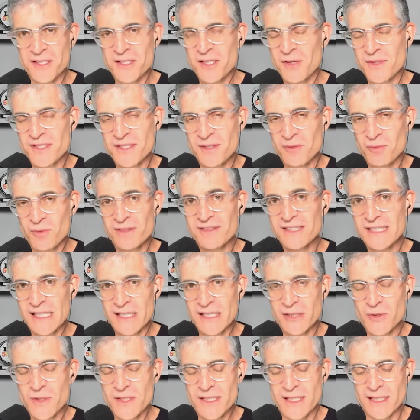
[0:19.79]
So it's a really
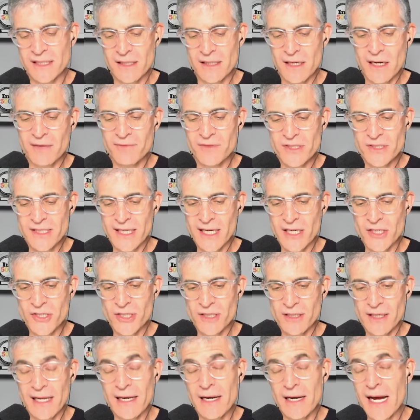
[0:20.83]
interesting
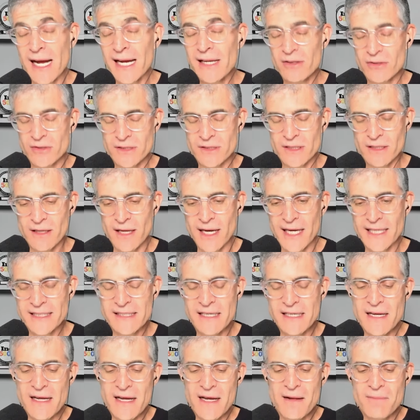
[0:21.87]
conversation, and I learned a lot
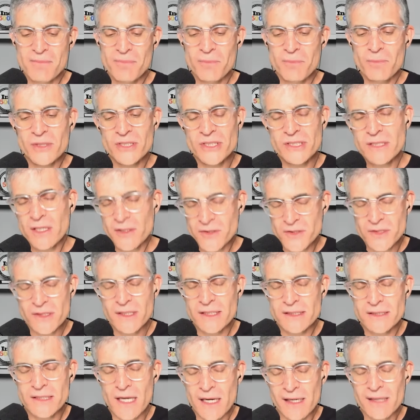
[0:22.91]
but she's also
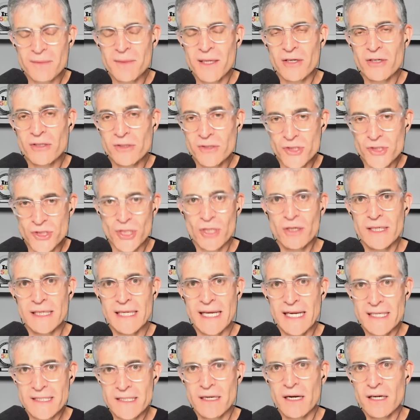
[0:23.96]
going to talk about her journey
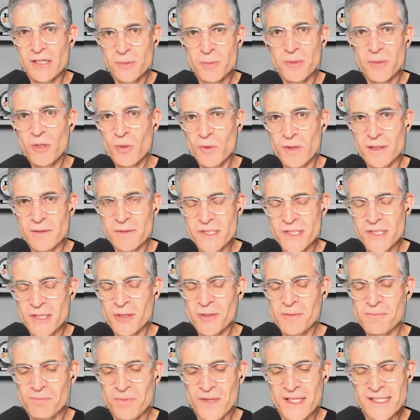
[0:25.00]
as an entrepreneur.
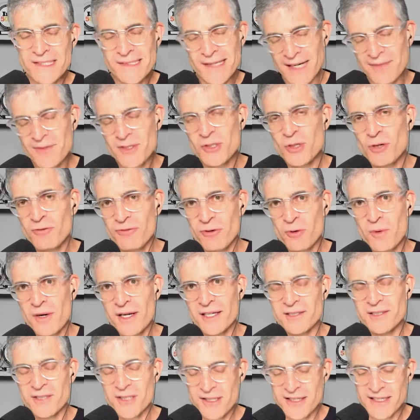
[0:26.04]
So it's kind of a two for
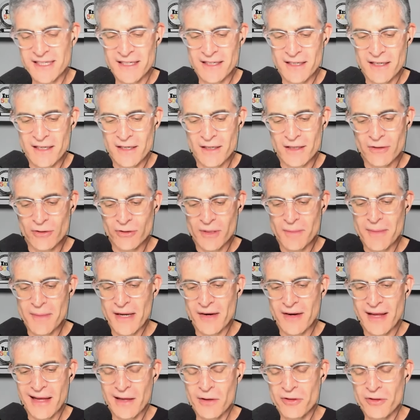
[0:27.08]
one. You're going to learn
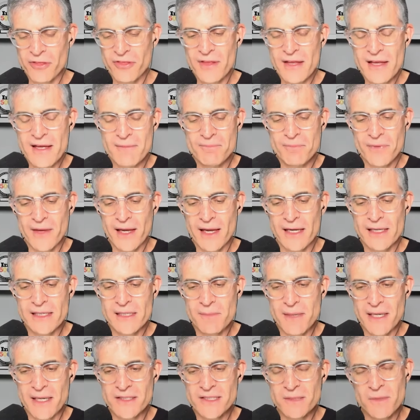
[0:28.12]
about health and
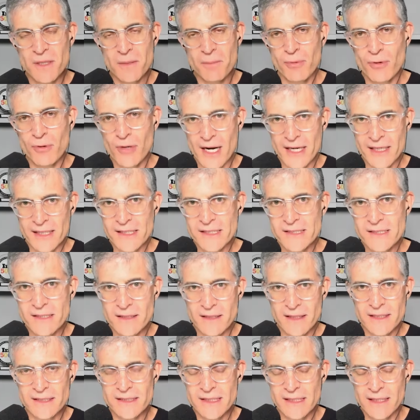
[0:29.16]
about some of the products
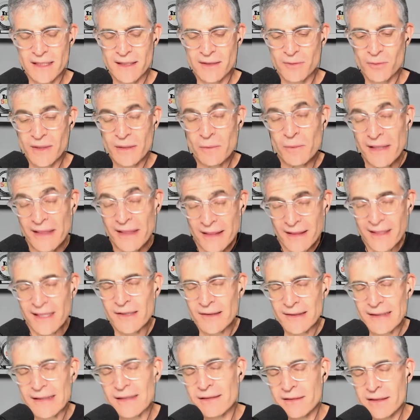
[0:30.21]
that uh, we, we think
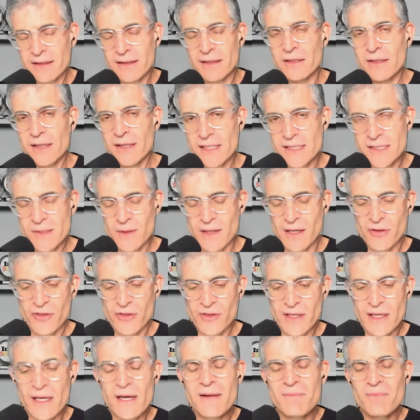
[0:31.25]
are healthy that are not so
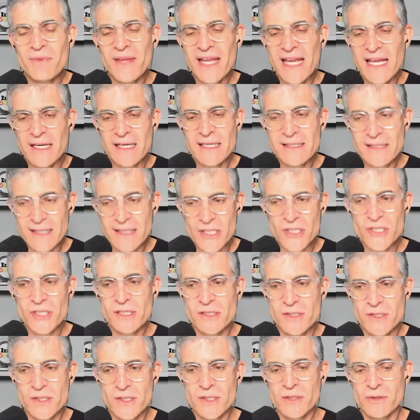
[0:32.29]
healthy, in
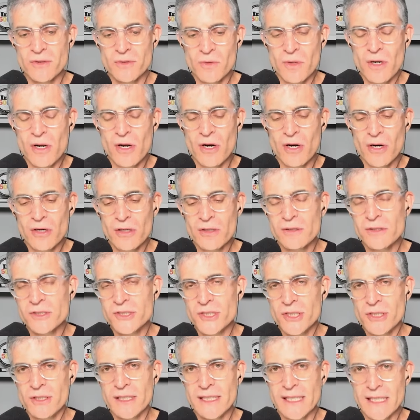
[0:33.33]
addition to her
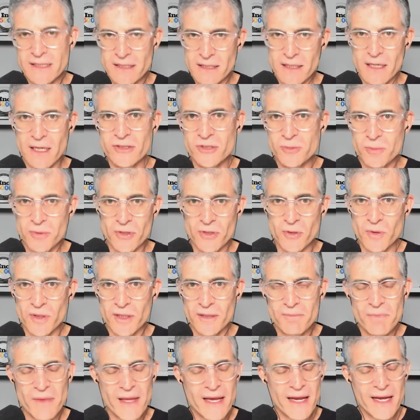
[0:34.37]
journey as an
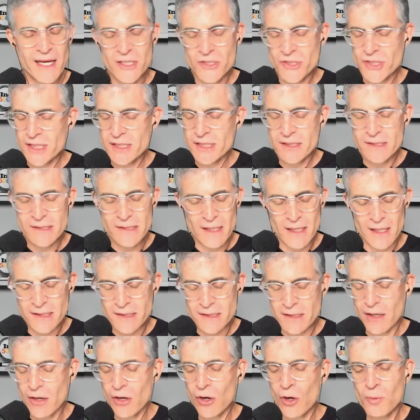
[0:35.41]
entrepreneur. And she just
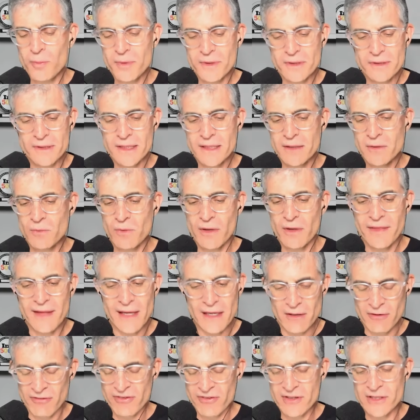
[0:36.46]
talks openly
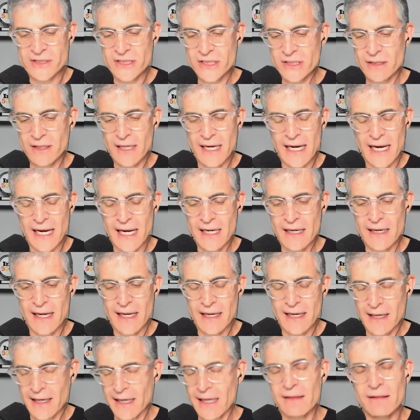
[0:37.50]
without a filter. And, and
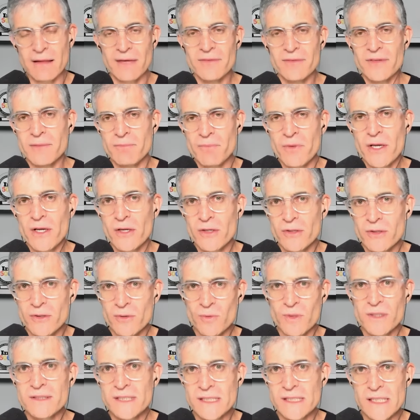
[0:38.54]
I love it. You're
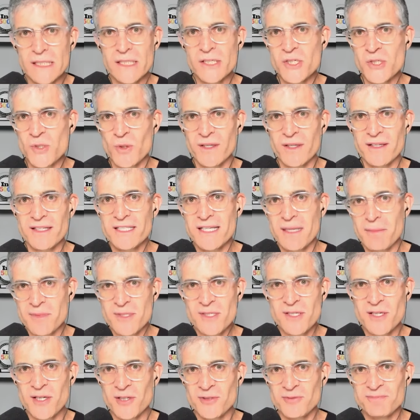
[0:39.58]
really going to enjoy this
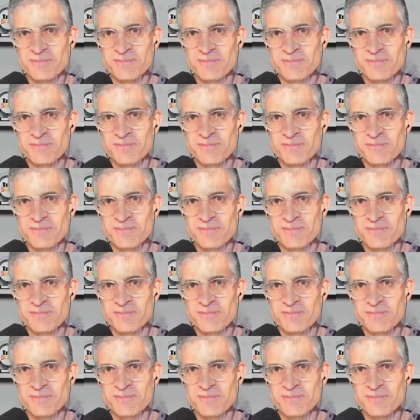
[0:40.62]
episode.